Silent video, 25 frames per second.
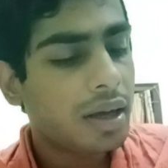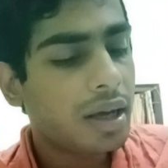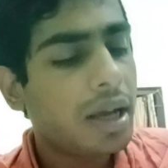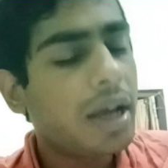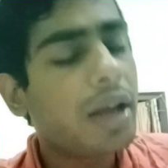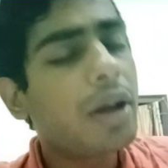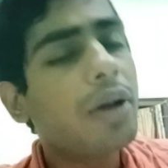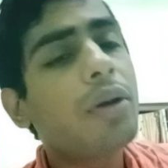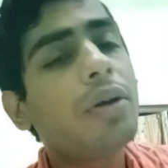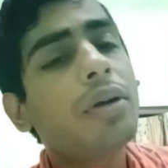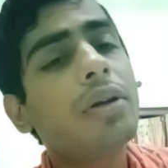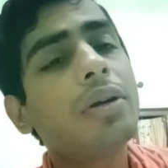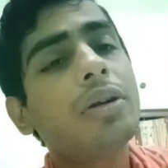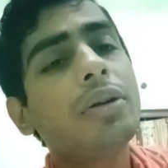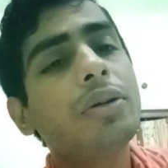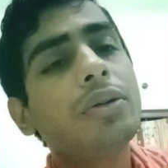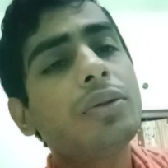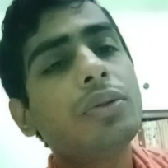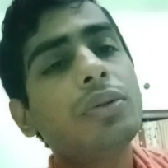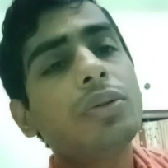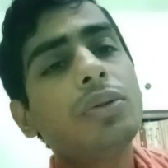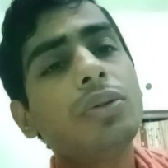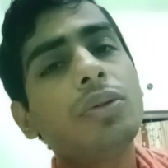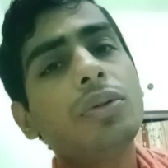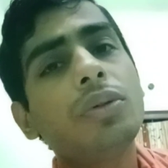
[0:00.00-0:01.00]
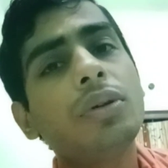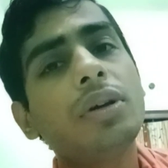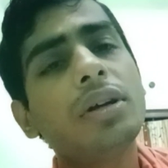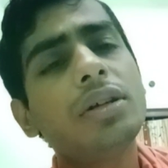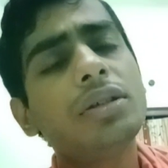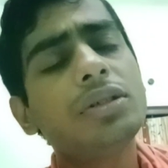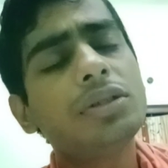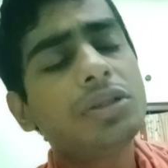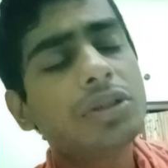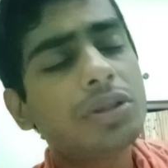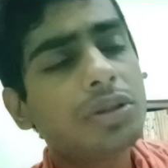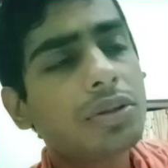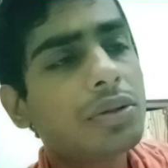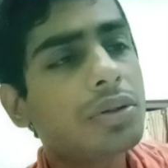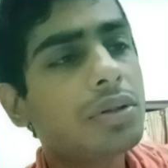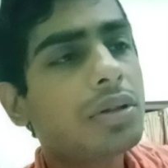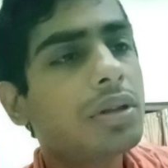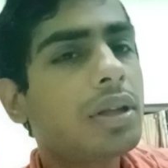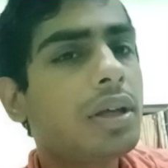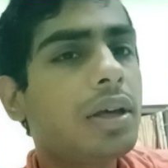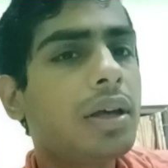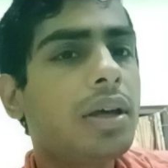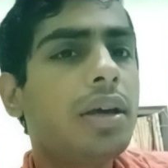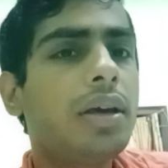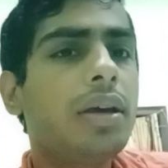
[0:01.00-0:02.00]
in order to ensure
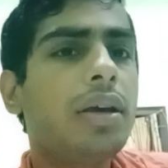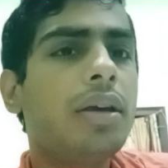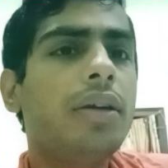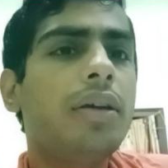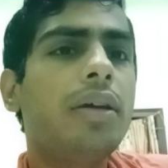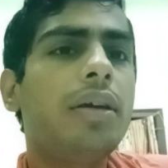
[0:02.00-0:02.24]
the